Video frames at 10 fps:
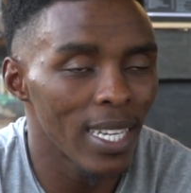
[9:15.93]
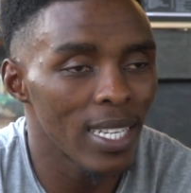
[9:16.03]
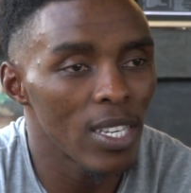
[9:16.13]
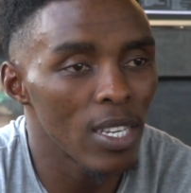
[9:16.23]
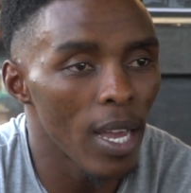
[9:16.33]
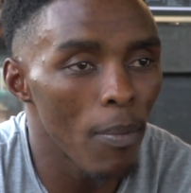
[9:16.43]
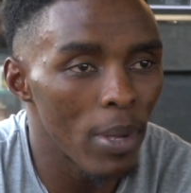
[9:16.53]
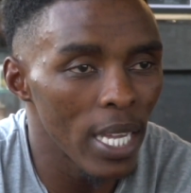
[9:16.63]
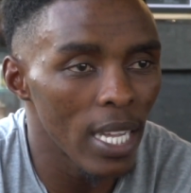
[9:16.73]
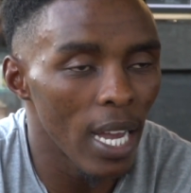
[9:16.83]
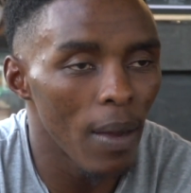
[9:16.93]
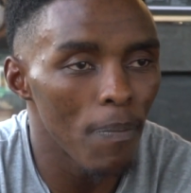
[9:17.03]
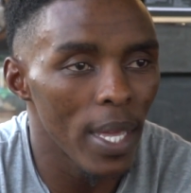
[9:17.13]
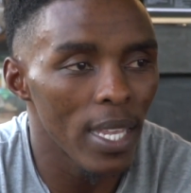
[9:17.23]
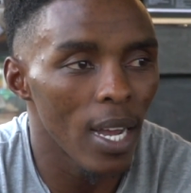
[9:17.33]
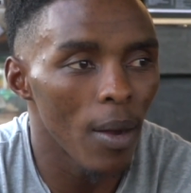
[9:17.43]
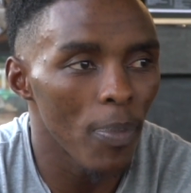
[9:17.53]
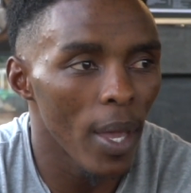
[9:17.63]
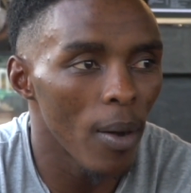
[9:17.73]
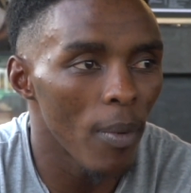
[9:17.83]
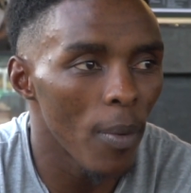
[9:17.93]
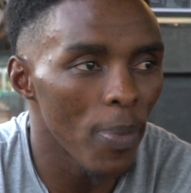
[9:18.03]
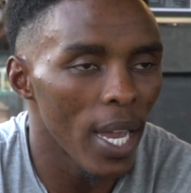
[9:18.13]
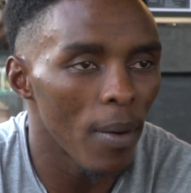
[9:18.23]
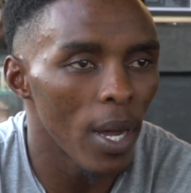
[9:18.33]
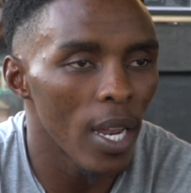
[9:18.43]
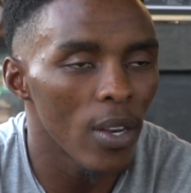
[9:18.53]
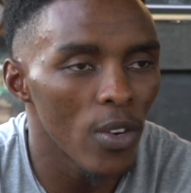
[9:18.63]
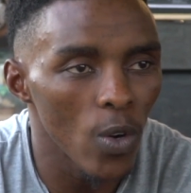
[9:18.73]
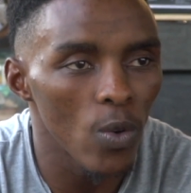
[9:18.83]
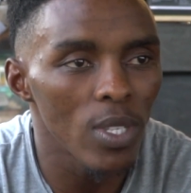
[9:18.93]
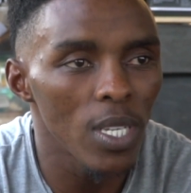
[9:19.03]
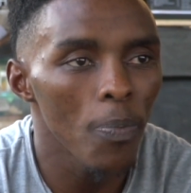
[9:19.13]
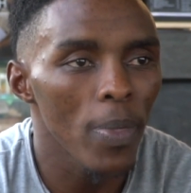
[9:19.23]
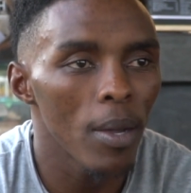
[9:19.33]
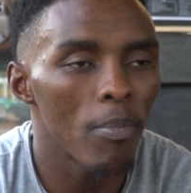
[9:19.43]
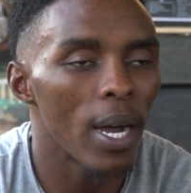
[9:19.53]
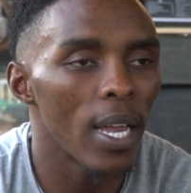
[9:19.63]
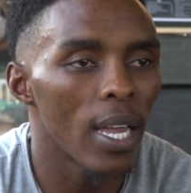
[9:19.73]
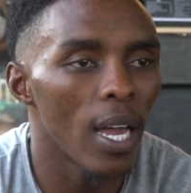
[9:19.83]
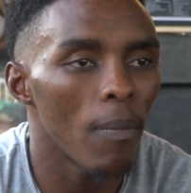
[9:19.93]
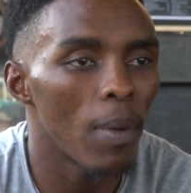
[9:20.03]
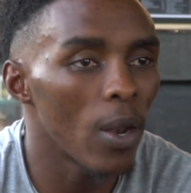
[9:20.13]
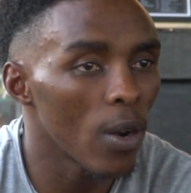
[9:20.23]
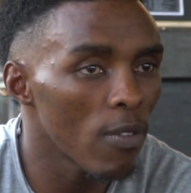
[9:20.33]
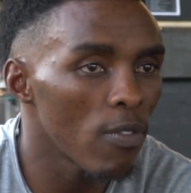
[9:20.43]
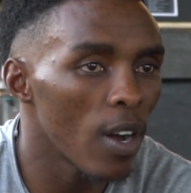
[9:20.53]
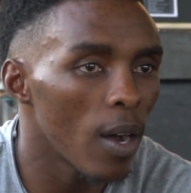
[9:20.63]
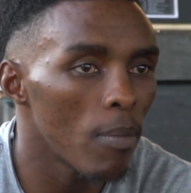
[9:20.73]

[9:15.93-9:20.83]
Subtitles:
that are being are known by a lot of